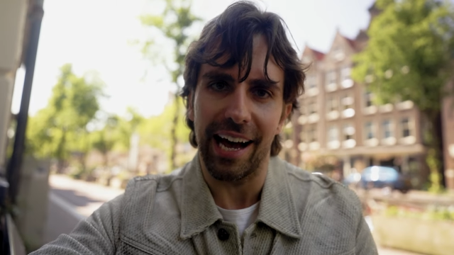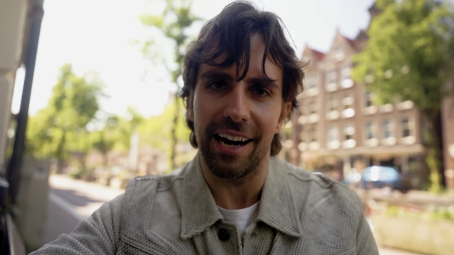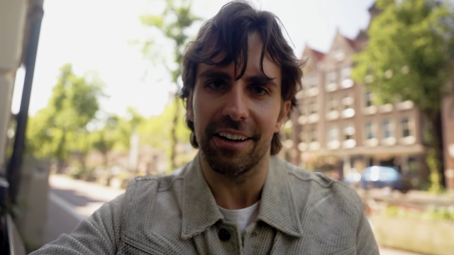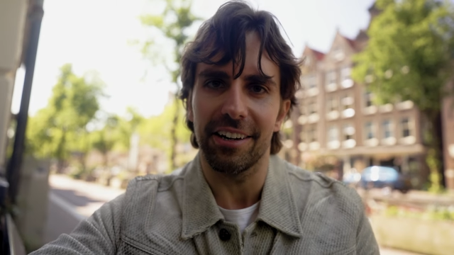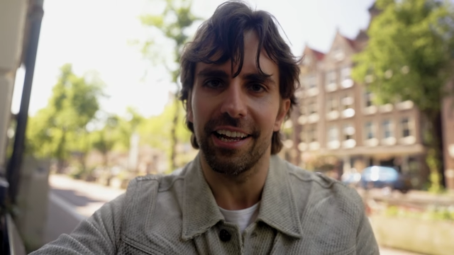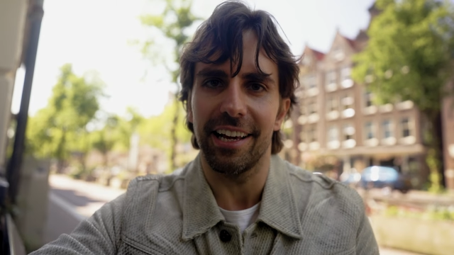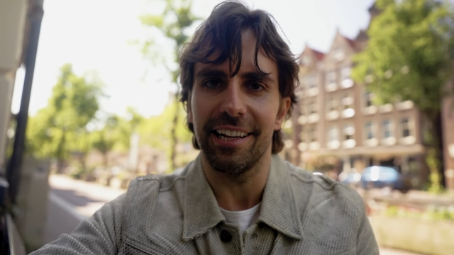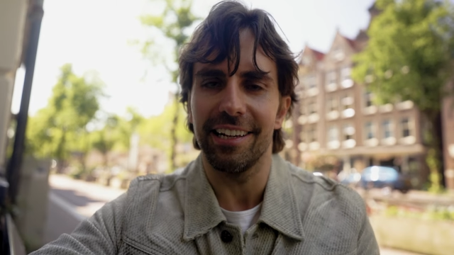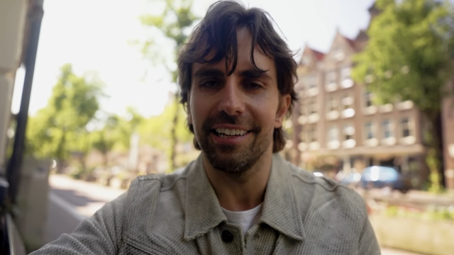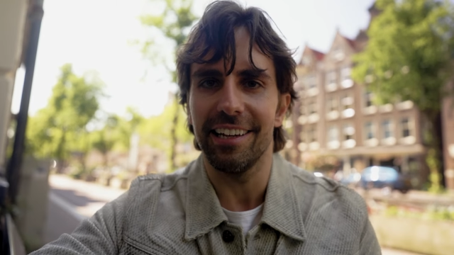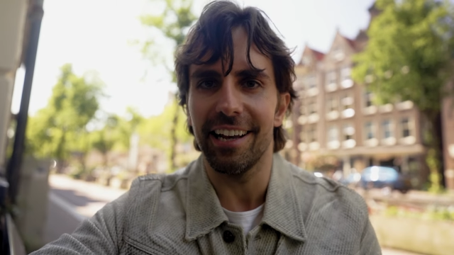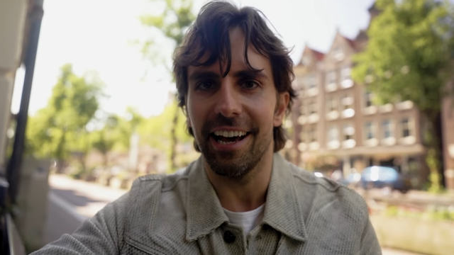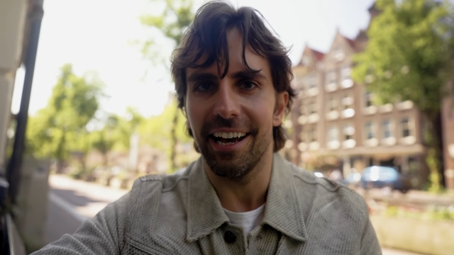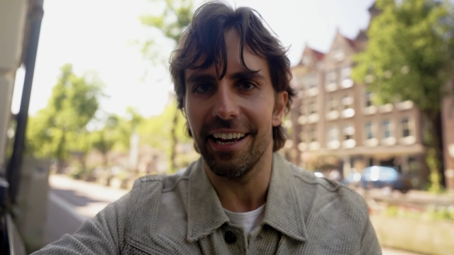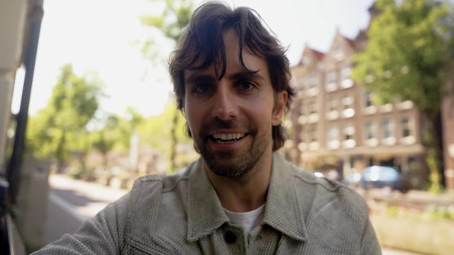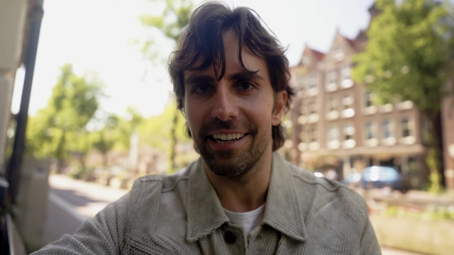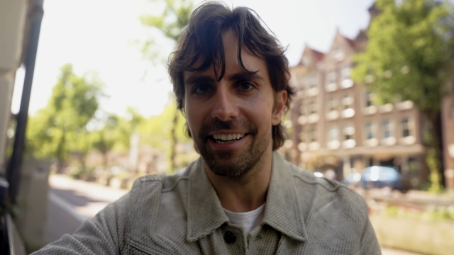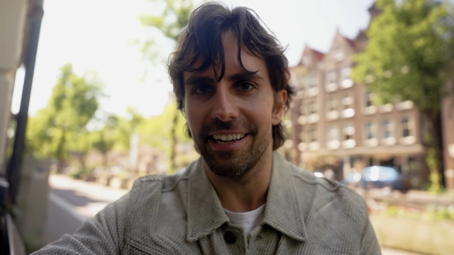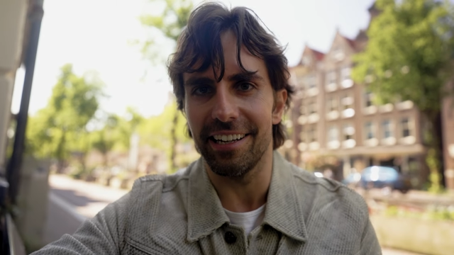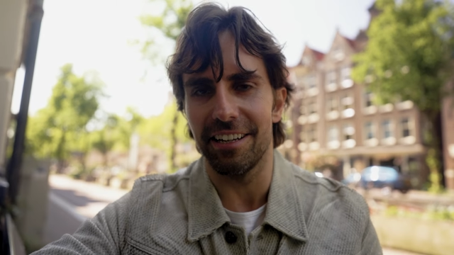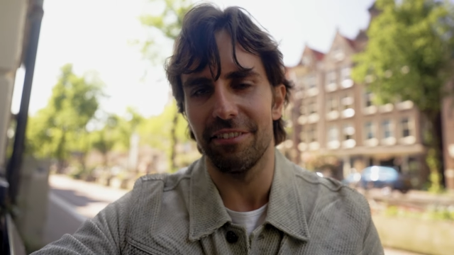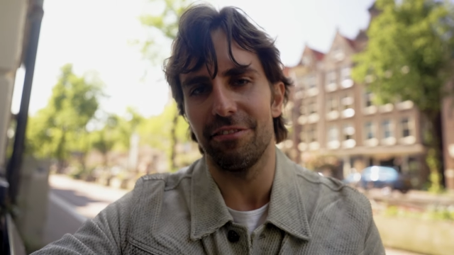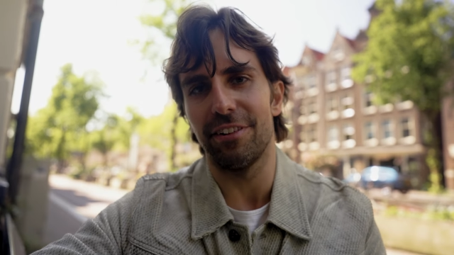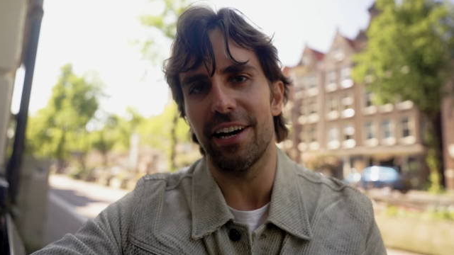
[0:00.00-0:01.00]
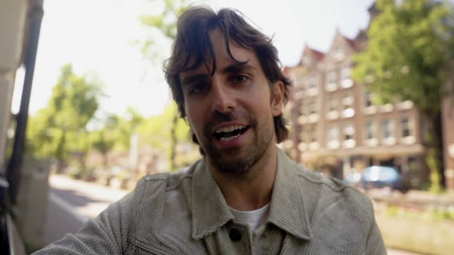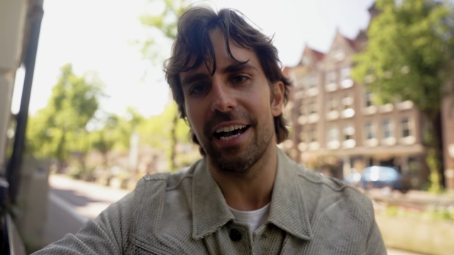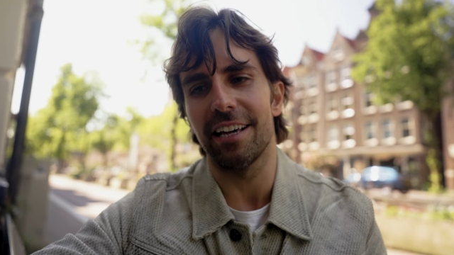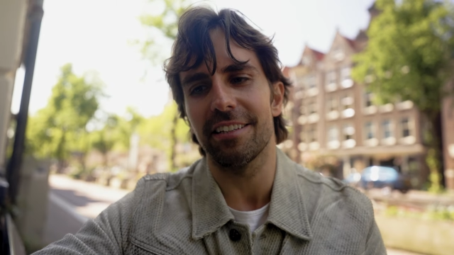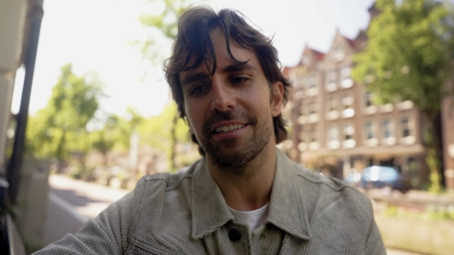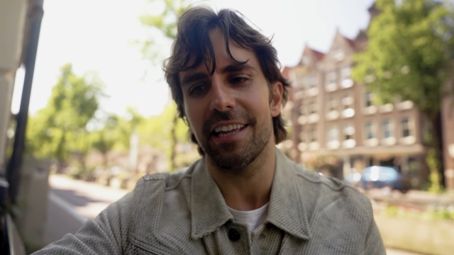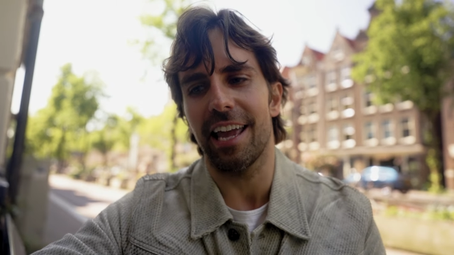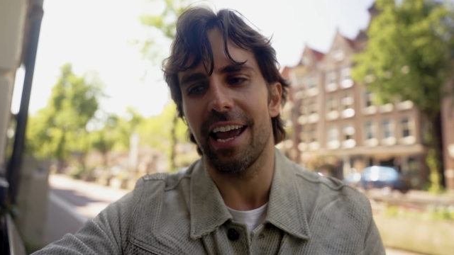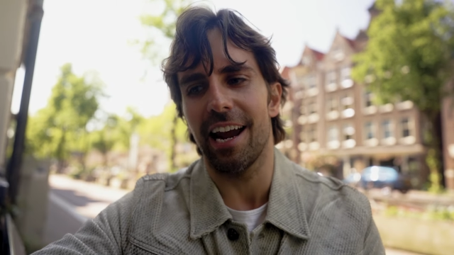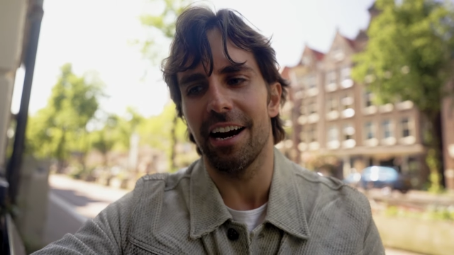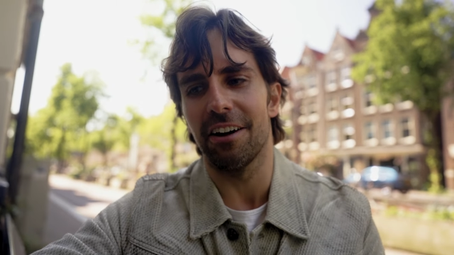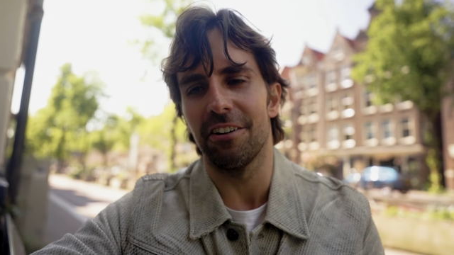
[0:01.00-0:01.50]
out at night in a
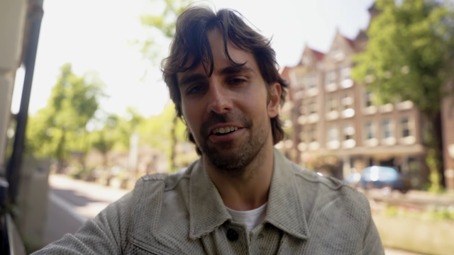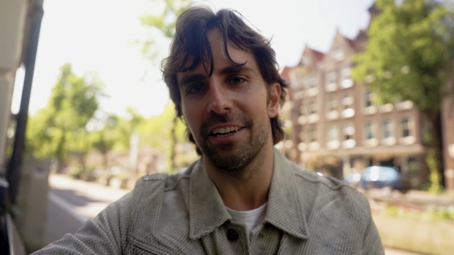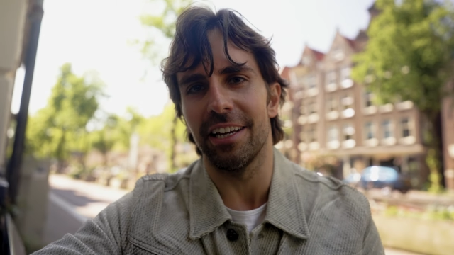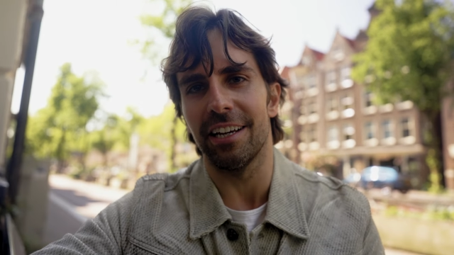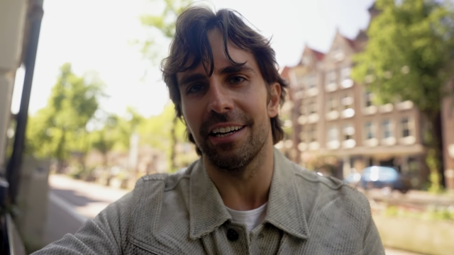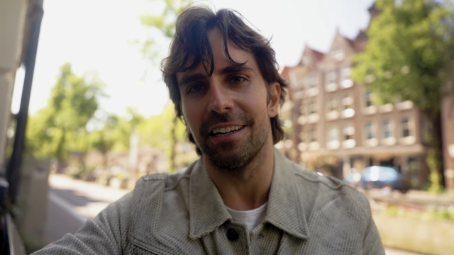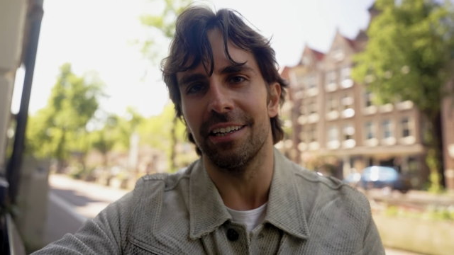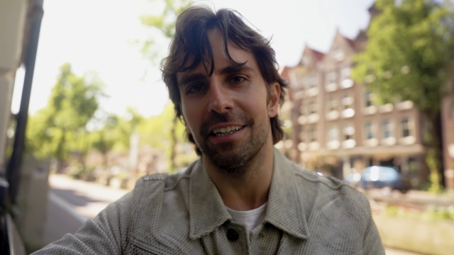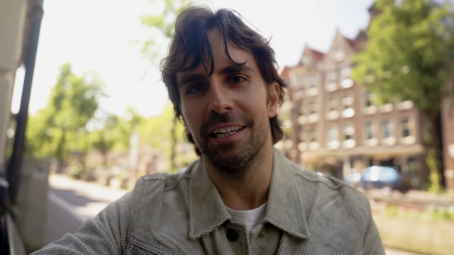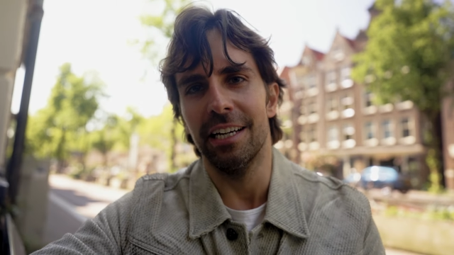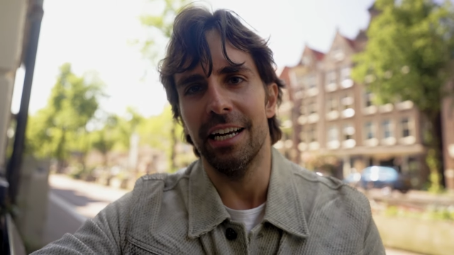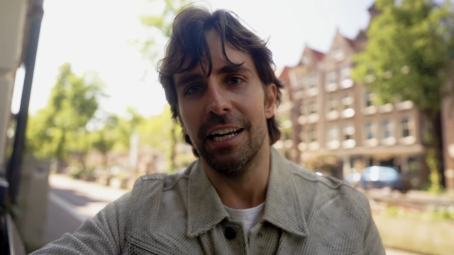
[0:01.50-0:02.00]
vast area.